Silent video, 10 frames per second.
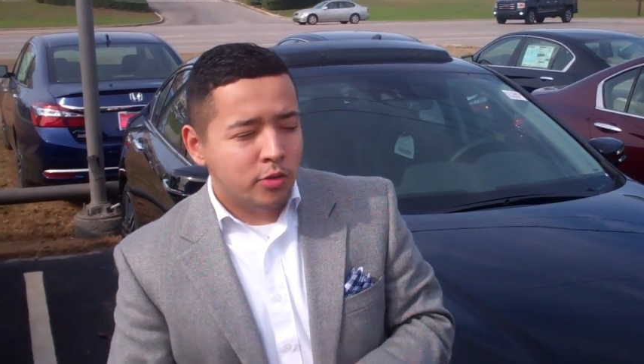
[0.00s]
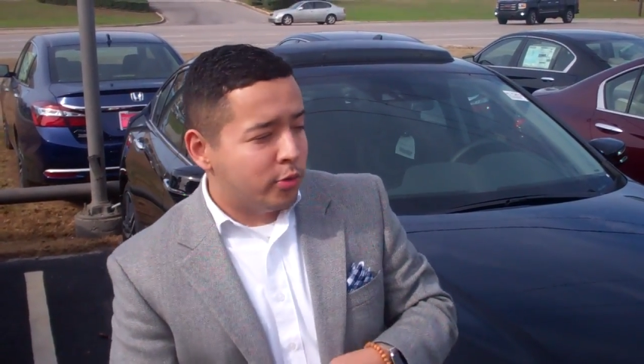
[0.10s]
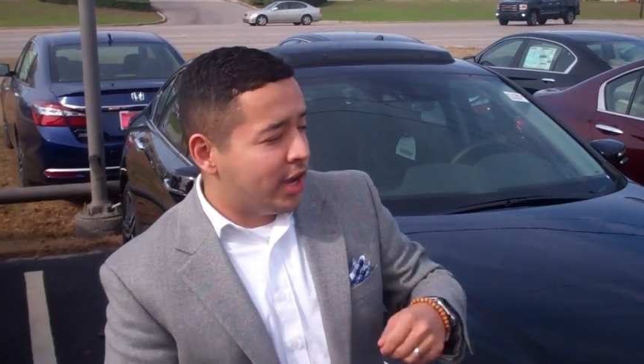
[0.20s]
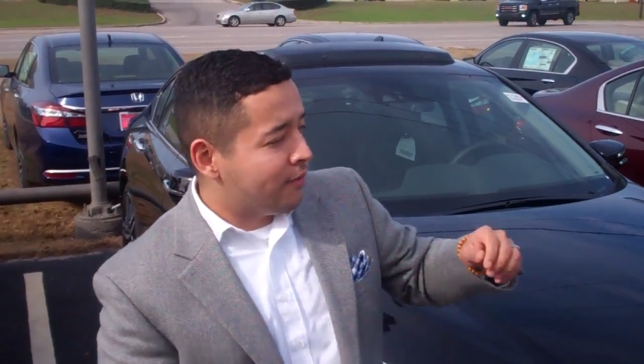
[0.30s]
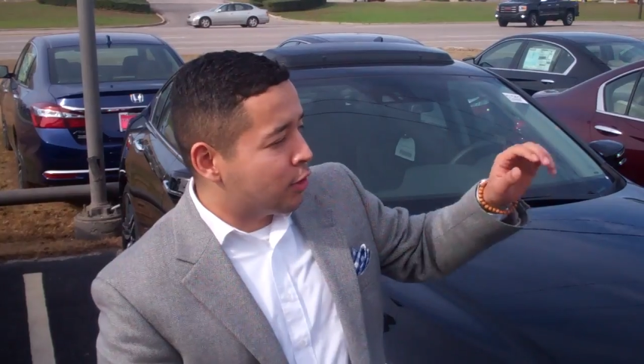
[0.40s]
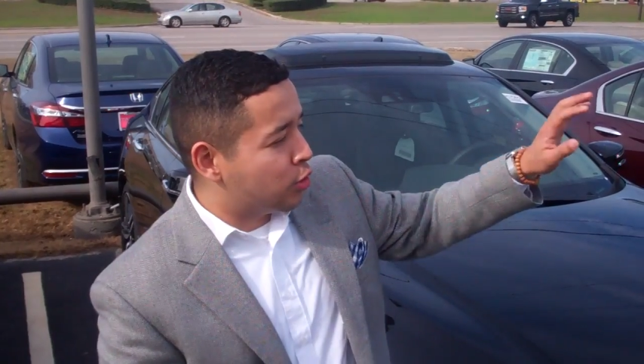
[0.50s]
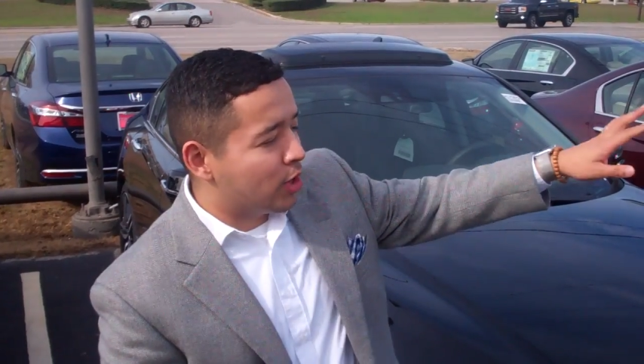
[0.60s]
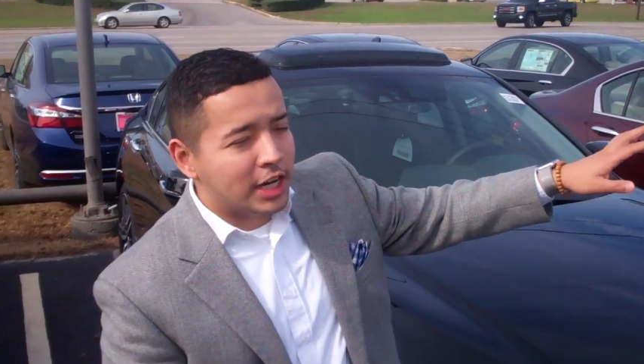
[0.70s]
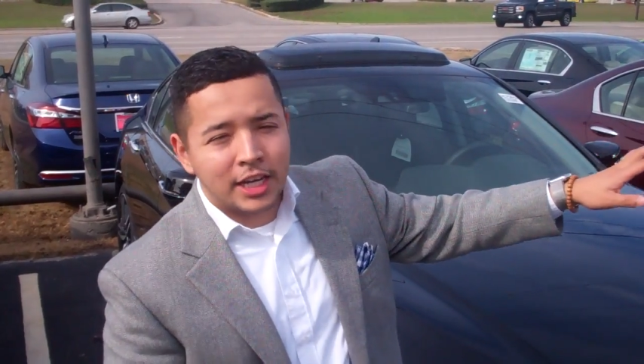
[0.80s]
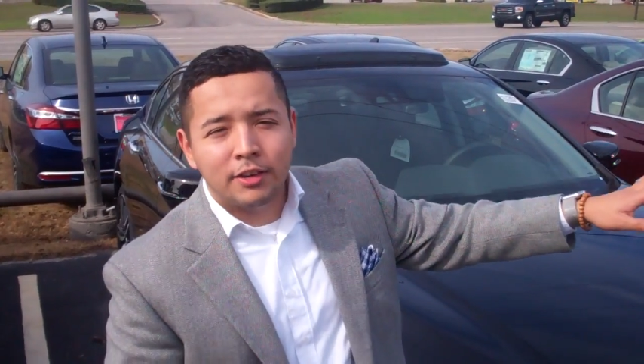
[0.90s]
We have a
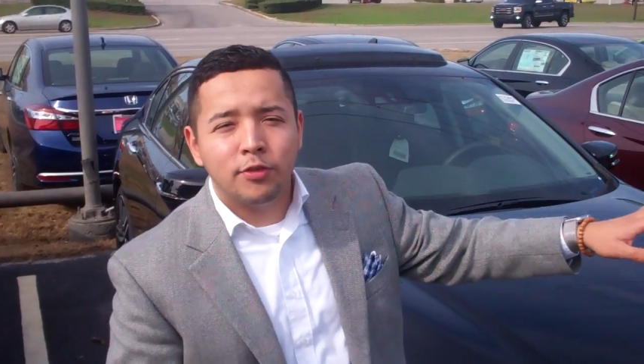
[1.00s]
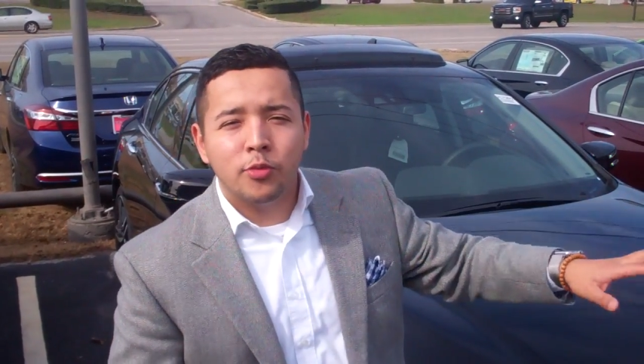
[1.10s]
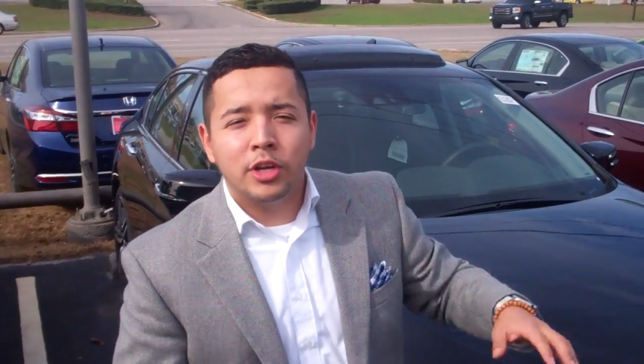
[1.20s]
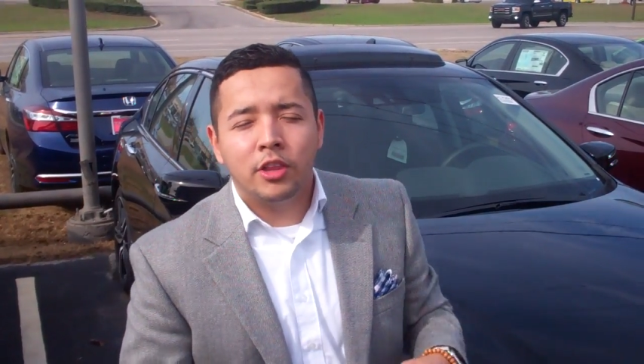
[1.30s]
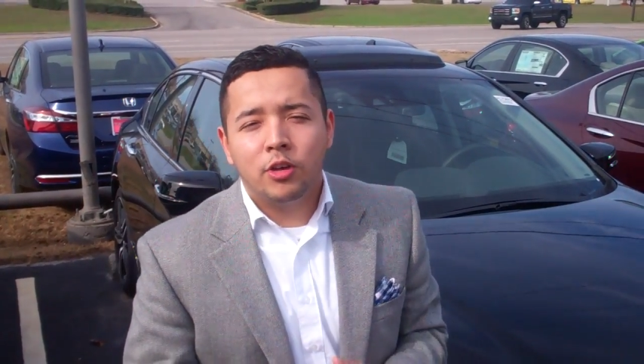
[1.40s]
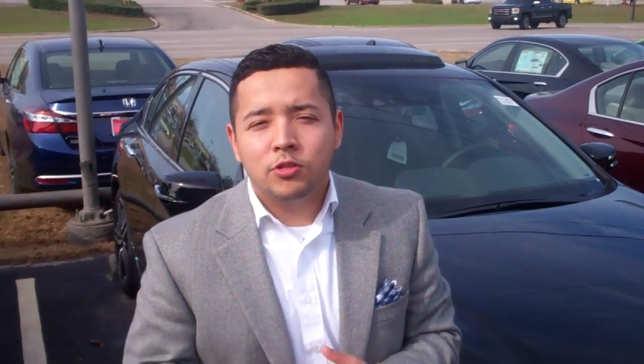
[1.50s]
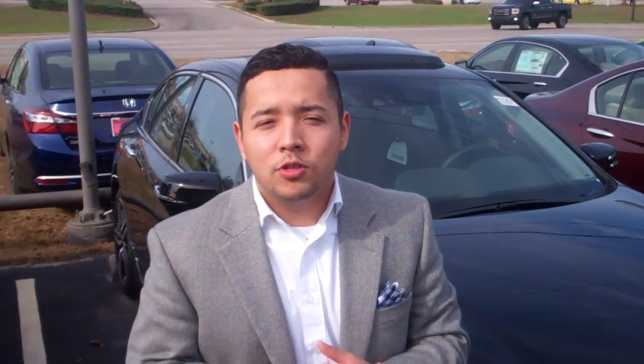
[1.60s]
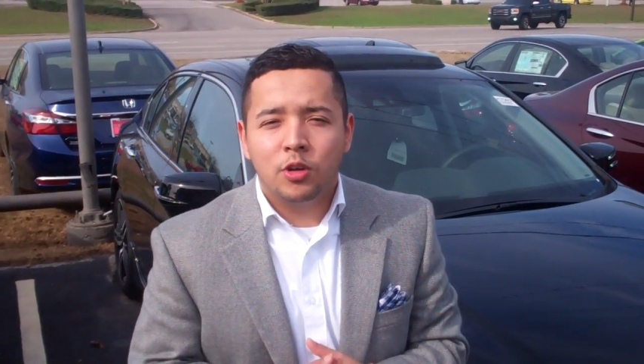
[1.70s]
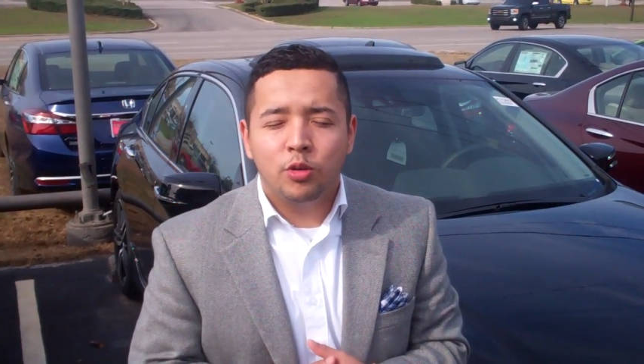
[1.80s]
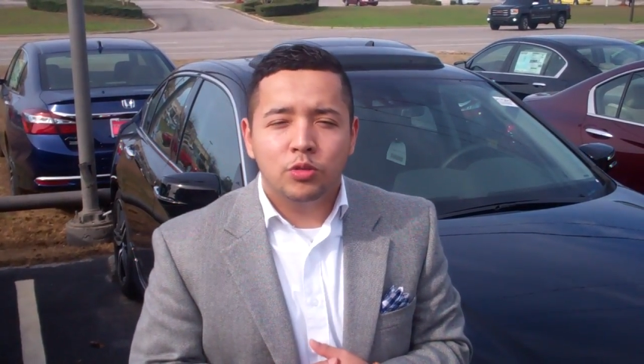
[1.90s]
great need for one of those in
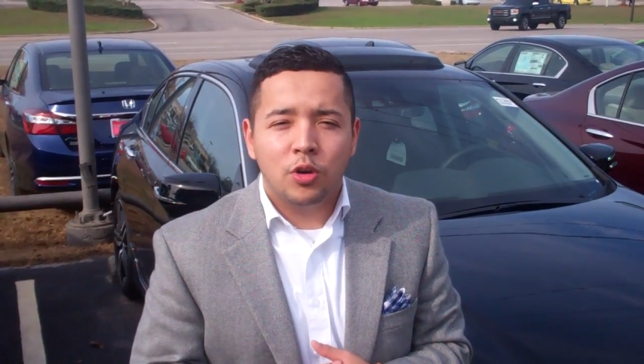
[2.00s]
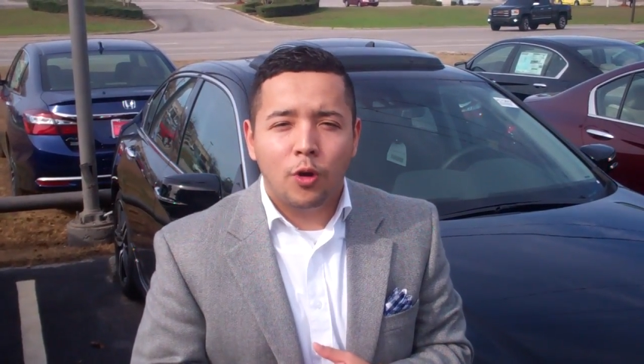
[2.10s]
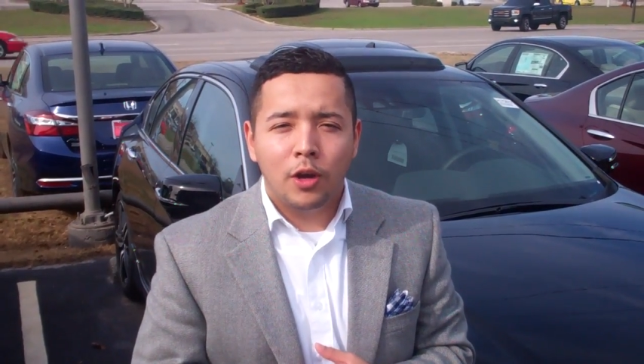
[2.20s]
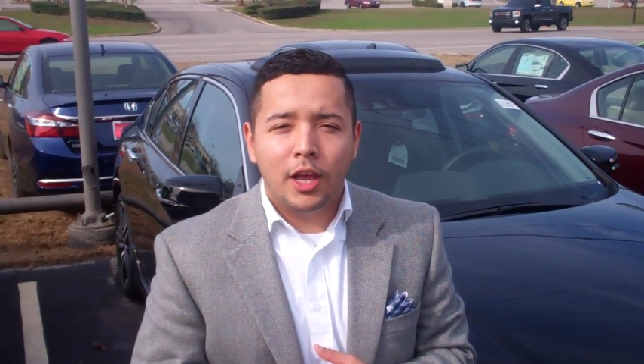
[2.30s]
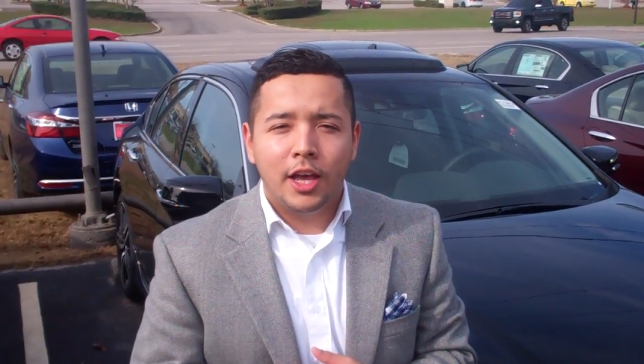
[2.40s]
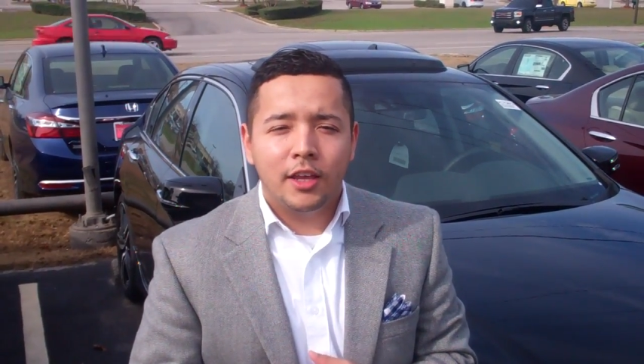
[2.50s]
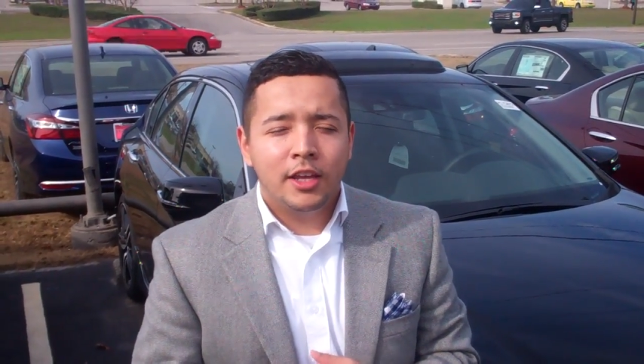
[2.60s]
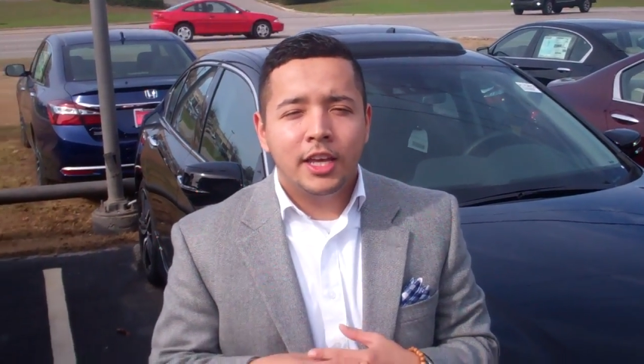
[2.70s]
our used car lot,